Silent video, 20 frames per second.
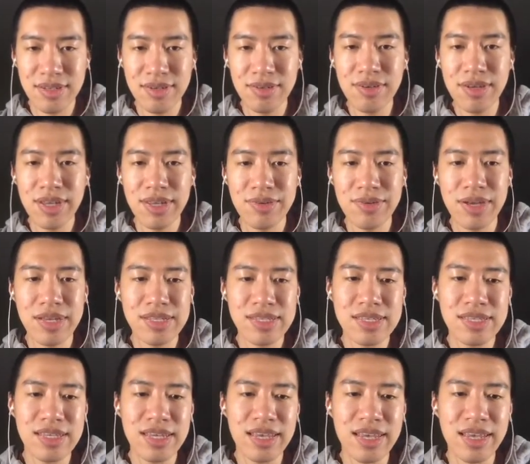Okay, you can
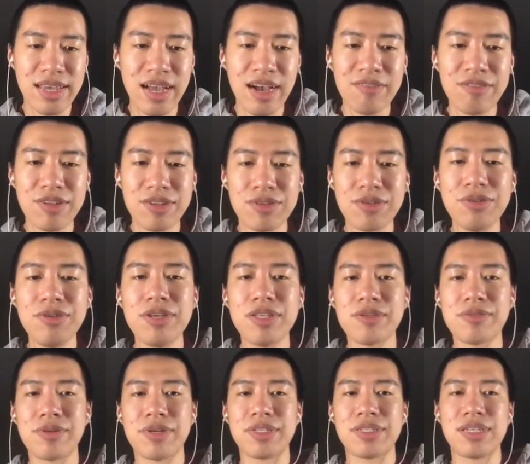see after 2
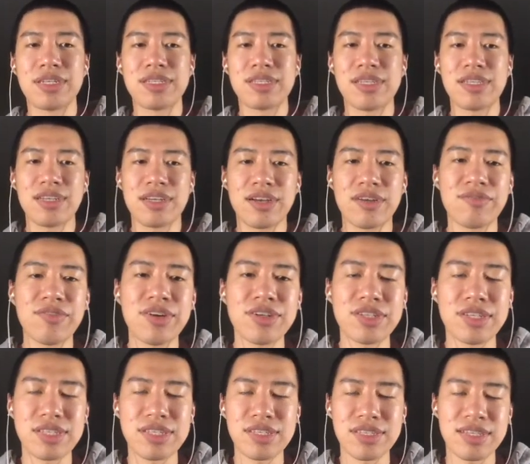iterations it
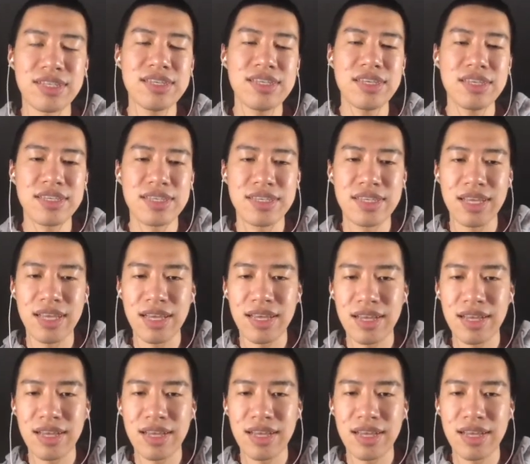converges. This is